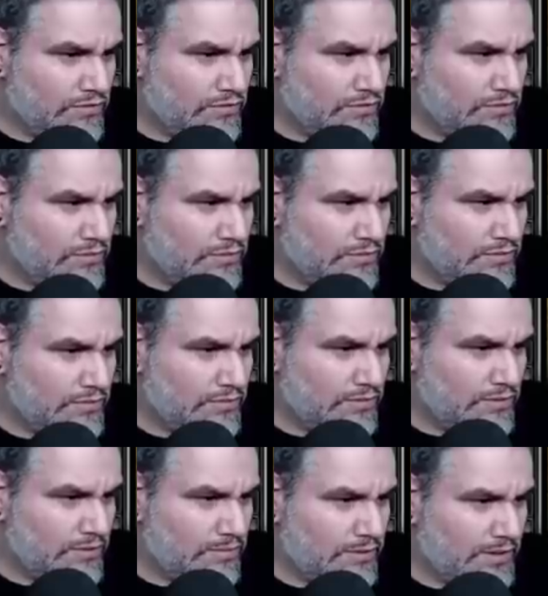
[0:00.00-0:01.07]
you were
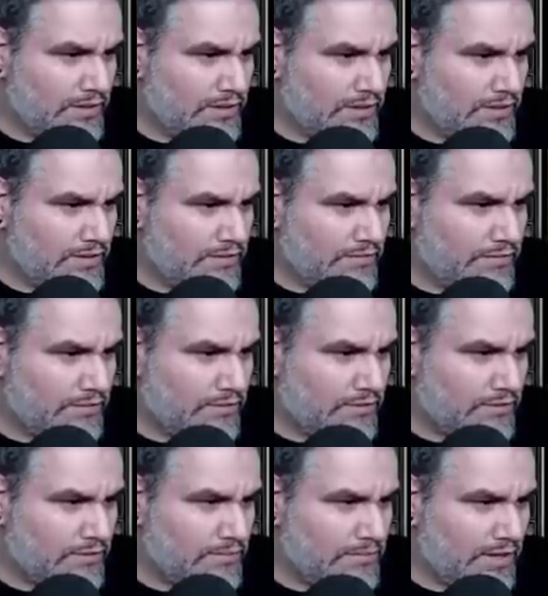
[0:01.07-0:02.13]
only waiting
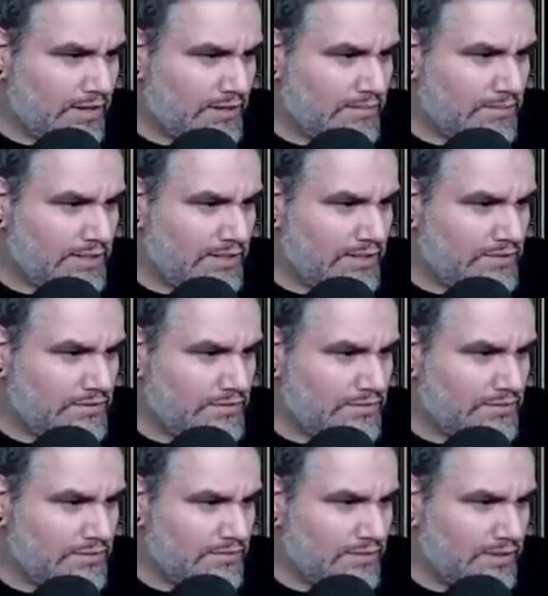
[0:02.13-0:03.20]
for Michael B
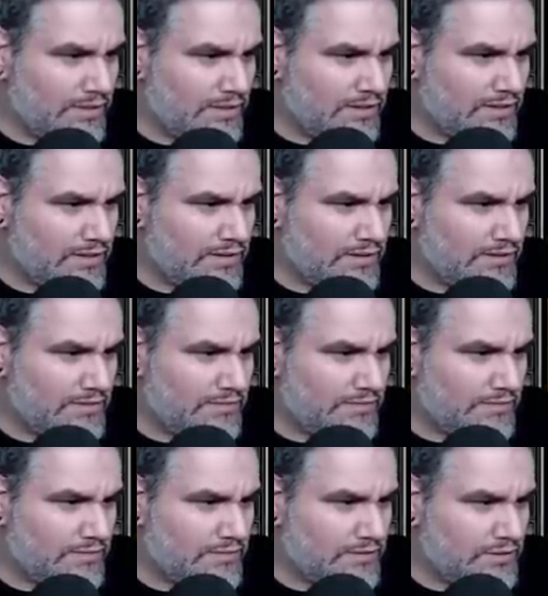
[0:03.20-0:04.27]
to arrive.
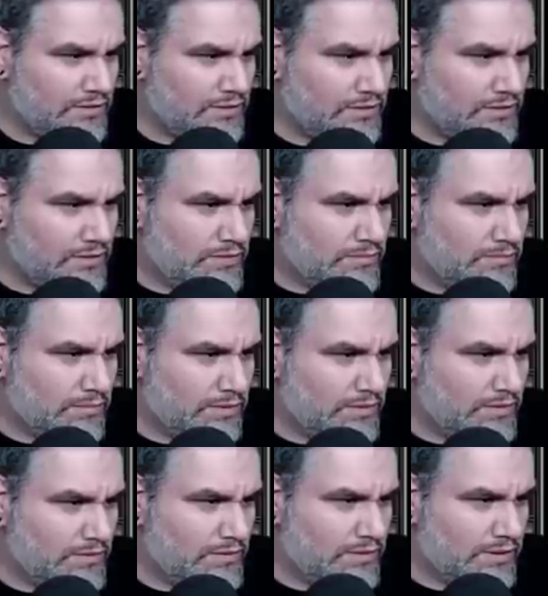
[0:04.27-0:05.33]

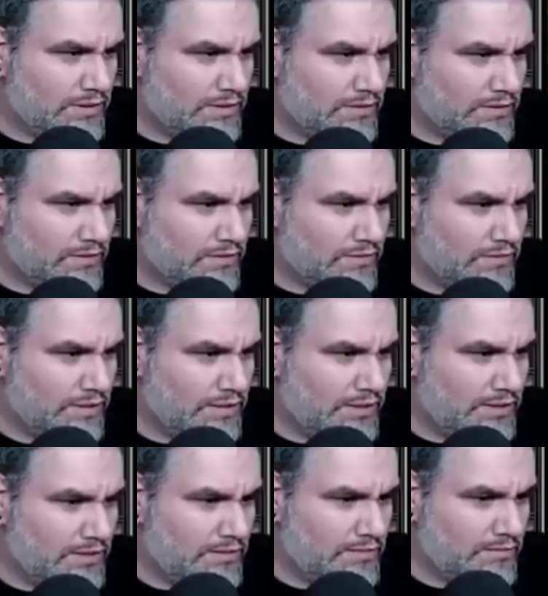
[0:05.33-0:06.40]
Blue and
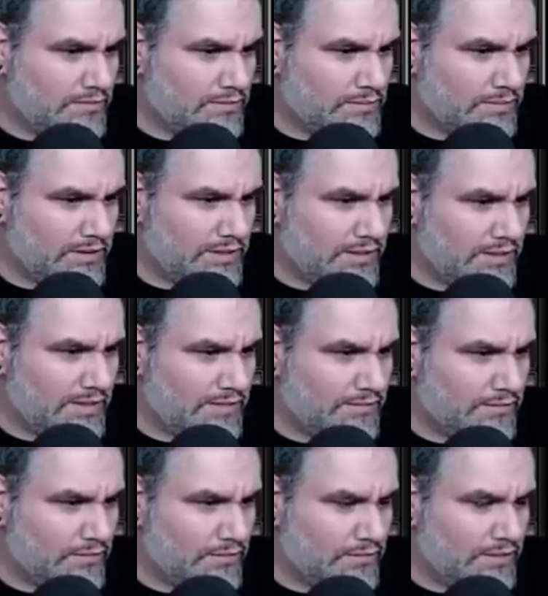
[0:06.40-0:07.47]
green. We'll play
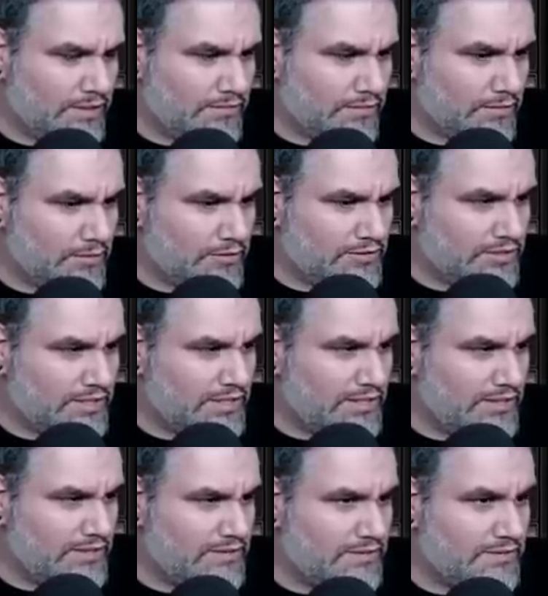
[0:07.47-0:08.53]

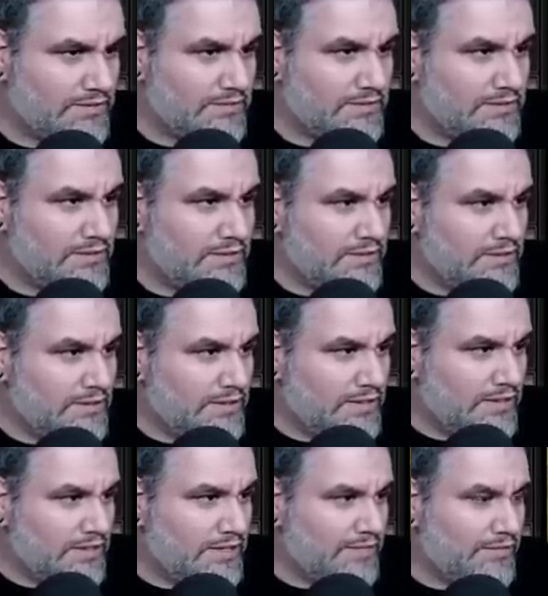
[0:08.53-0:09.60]
Nivaruski's.
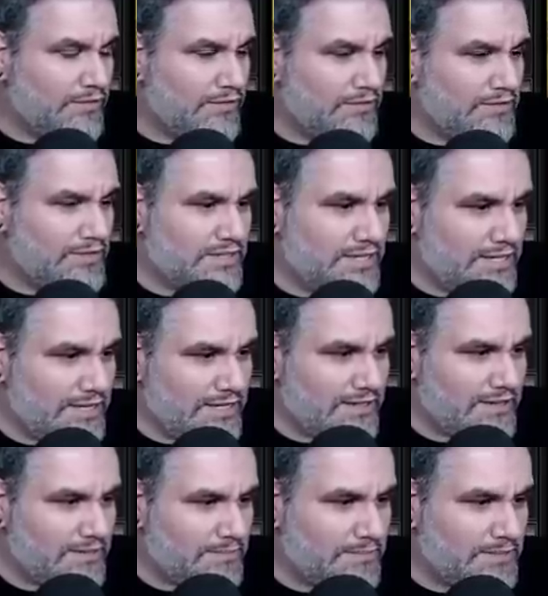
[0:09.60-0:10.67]

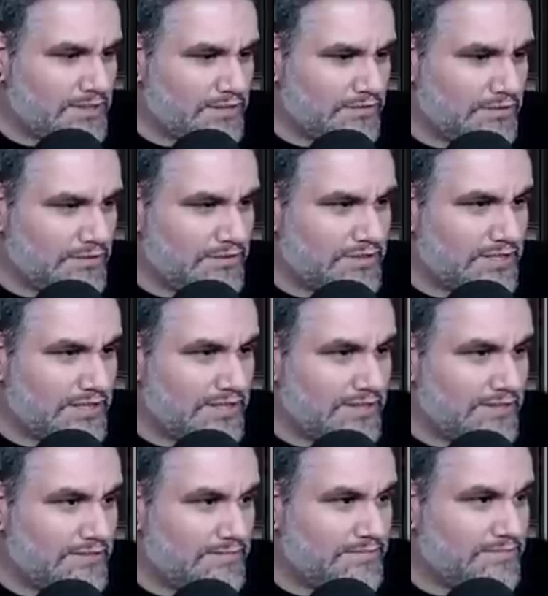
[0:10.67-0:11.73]
Nivaruski,
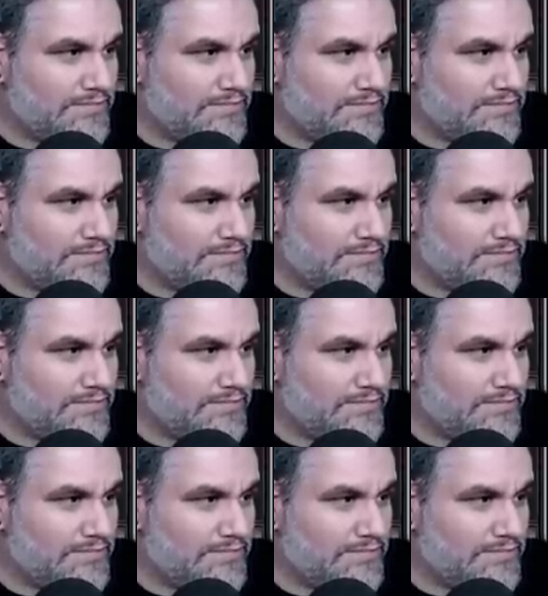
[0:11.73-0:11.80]
Mizaruski.